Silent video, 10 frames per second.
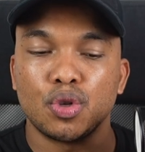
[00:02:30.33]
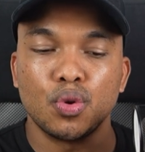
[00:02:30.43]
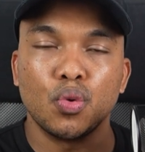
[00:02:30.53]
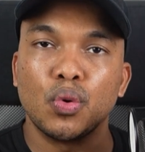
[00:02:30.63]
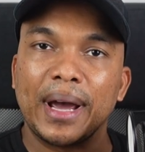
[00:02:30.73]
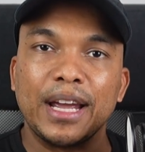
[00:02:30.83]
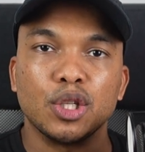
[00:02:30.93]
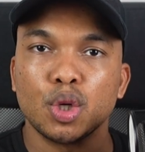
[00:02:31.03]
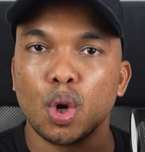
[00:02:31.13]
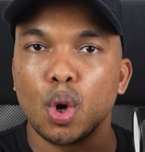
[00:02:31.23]
to a
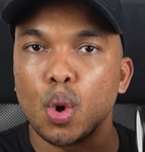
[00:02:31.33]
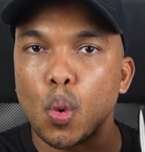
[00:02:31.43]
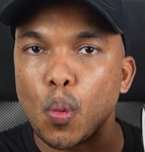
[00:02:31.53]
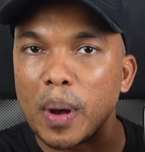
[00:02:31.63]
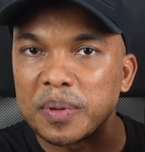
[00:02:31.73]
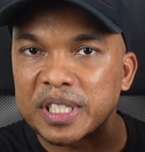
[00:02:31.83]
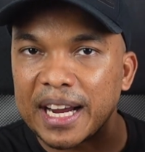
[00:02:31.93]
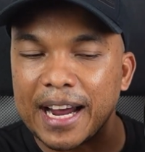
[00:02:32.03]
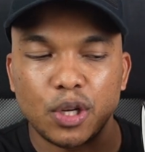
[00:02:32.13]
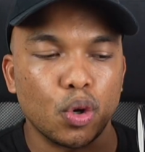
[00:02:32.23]
Tor
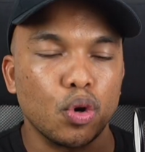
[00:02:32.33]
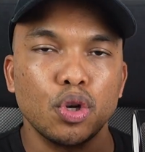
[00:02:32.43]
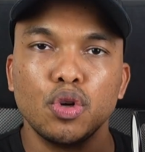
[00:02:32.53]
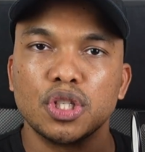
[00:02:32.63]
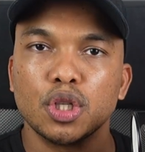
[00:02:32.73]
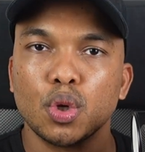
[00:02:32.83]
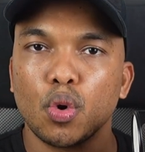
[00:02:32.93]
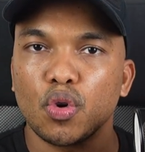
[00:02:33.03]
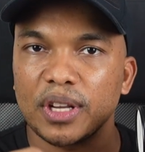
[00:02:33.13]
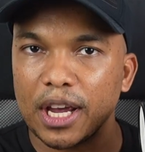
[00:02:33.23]
website or you use the
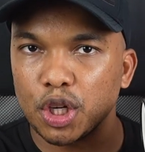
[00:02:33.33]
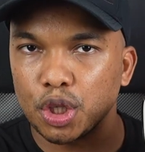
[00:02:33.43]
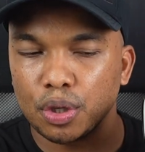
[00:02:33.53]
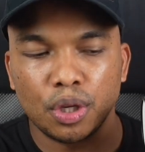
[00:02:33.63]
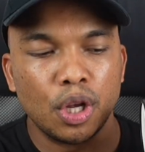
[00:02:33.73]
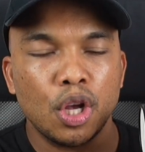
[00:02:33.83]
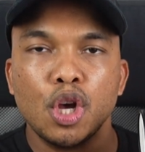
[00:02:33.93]
Tor connection,